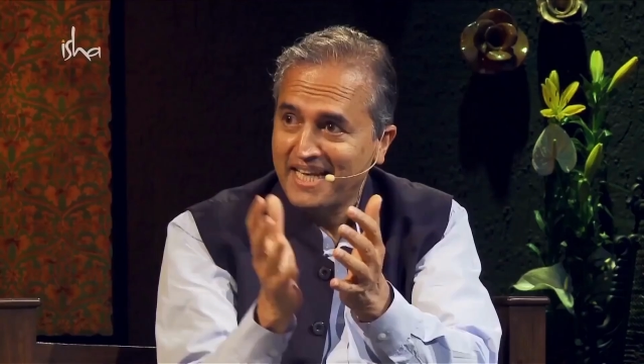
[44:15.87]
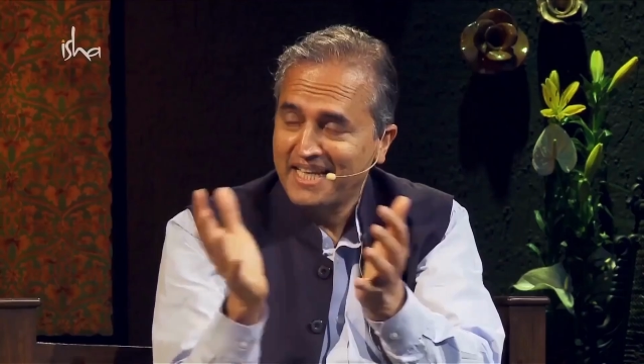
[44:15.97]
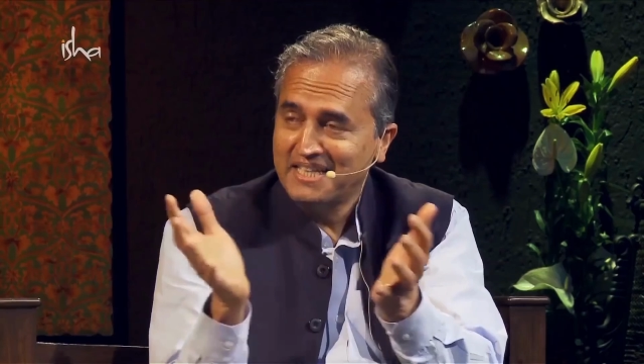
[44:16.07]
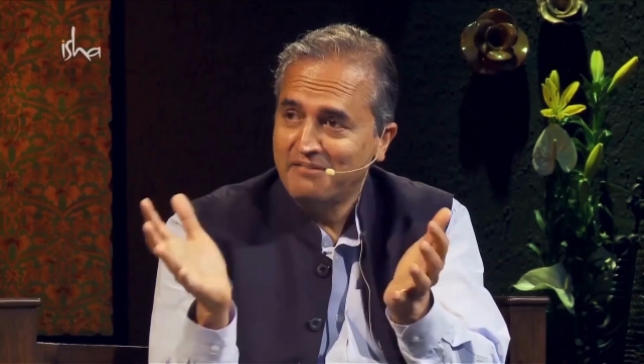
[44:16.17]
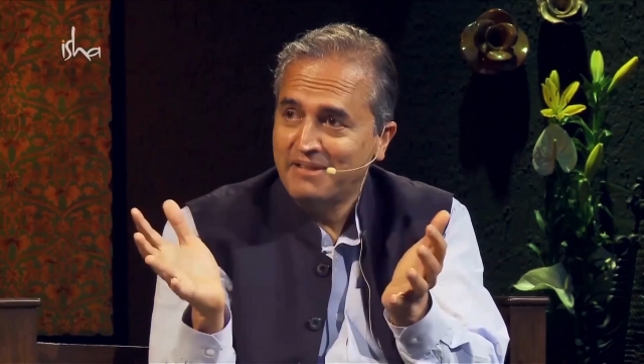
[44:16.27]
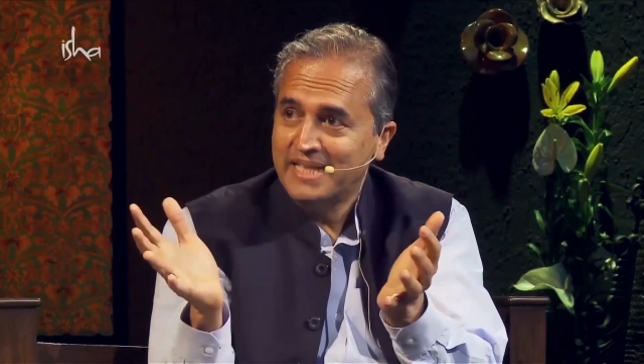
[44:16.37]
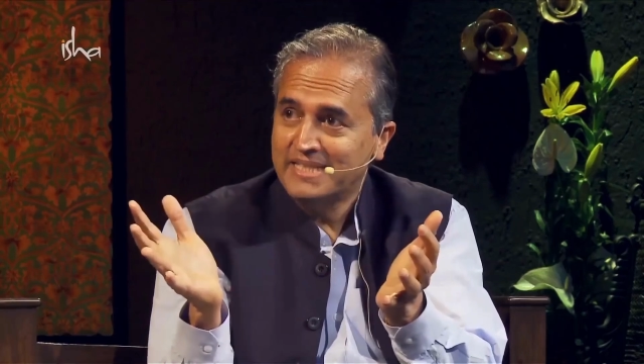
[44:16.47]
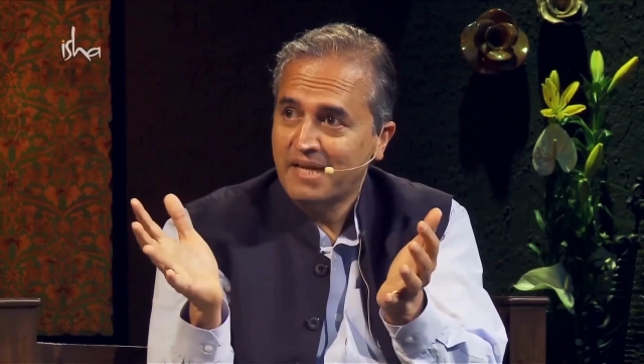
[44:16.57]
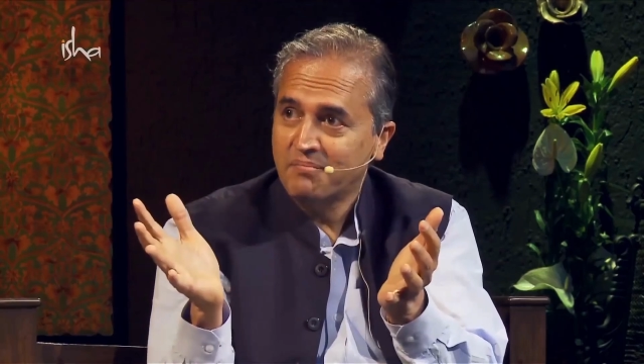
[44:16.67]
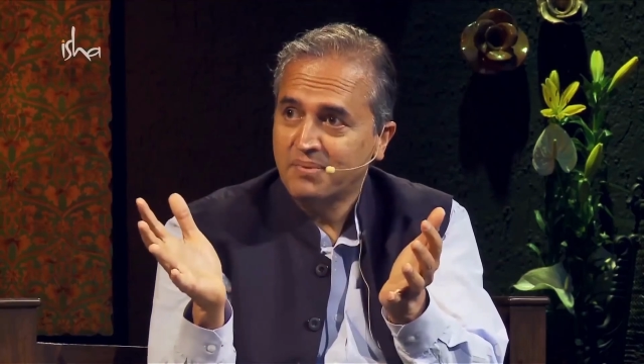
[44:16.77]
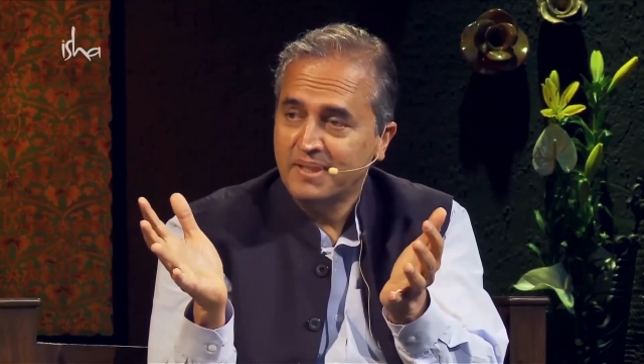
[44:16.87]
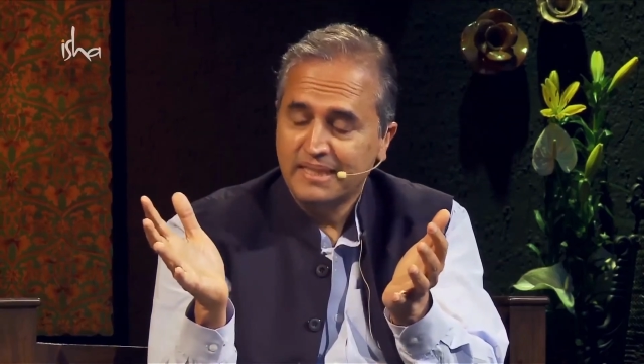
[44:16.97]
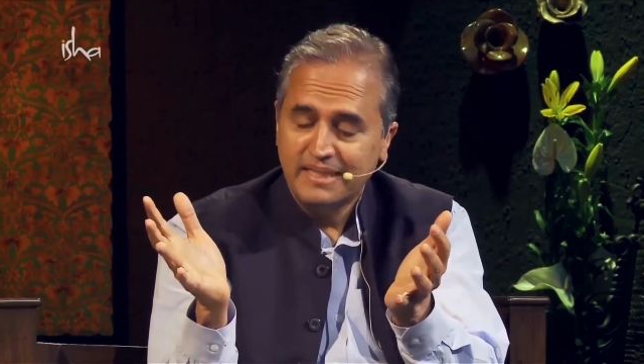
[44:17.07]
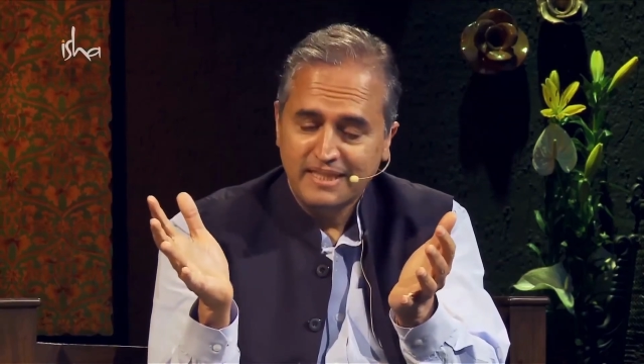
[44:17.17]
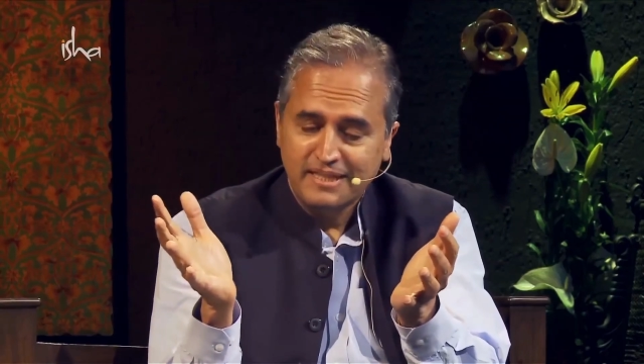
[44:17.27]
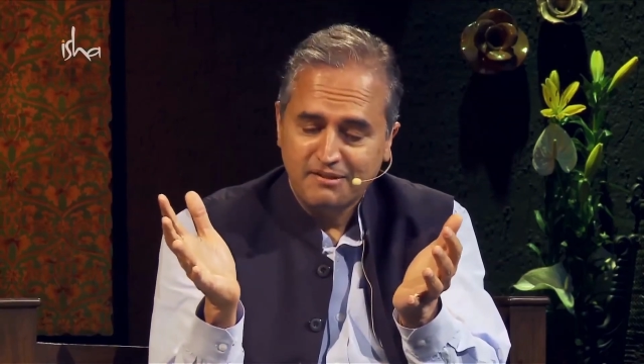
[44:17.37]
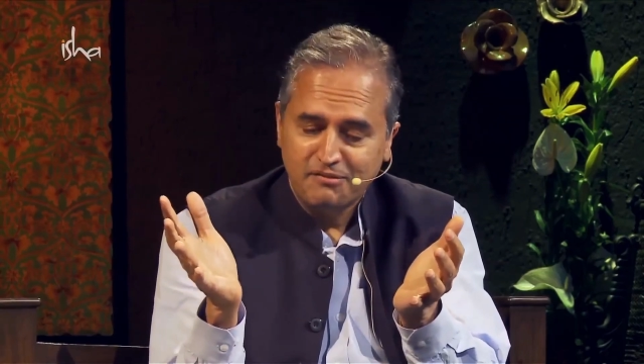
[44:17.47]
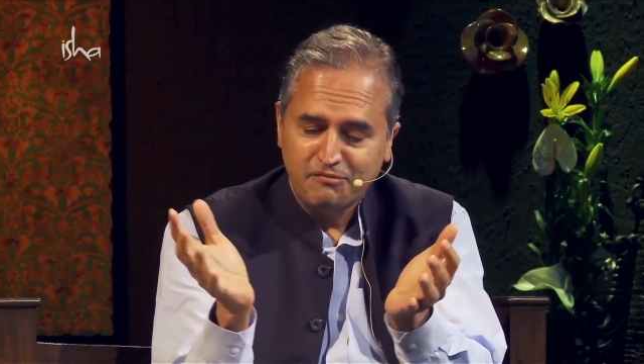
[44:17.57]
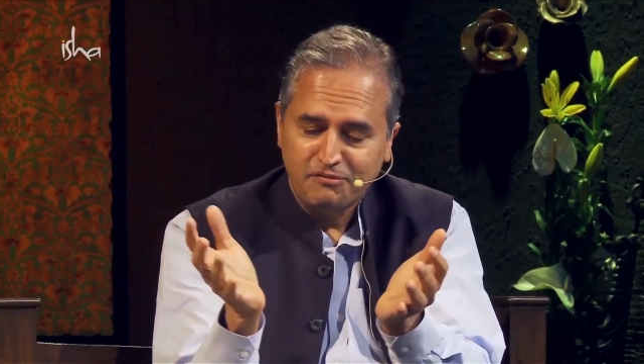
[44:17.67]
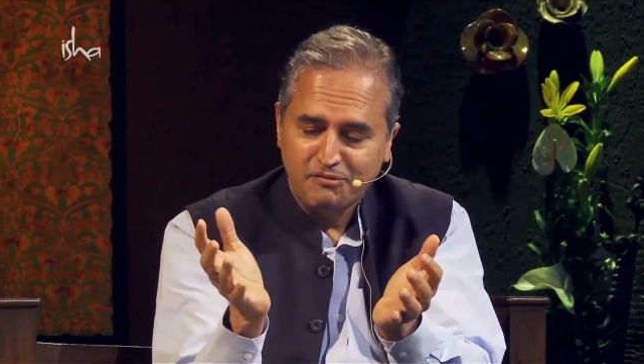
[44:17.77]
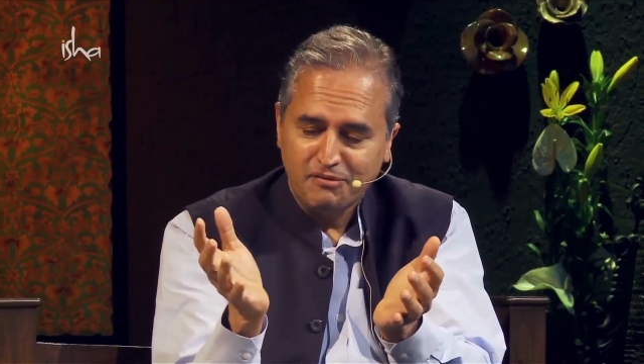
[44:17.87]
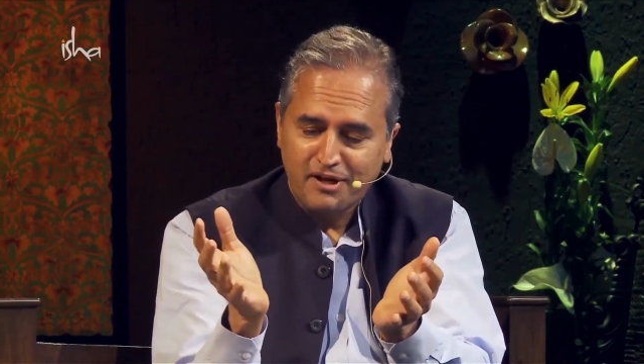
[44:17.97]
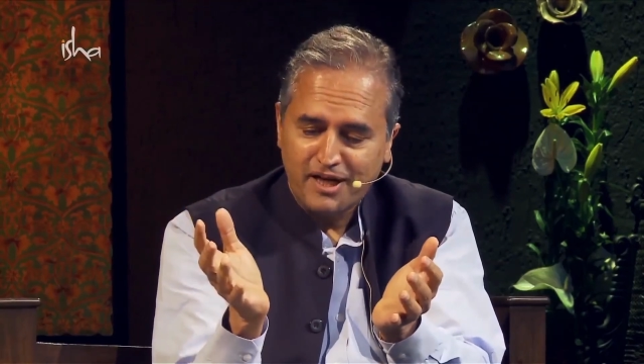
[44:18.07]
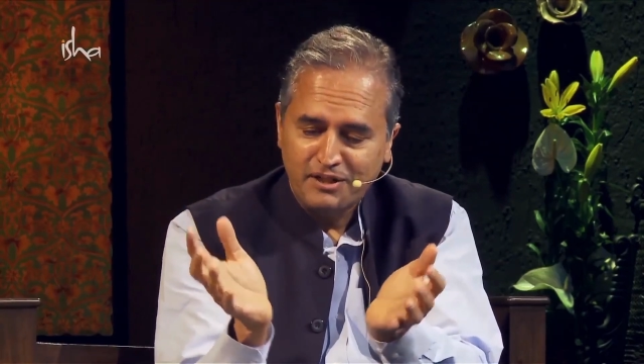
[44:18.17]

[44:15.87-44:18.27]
give an example. I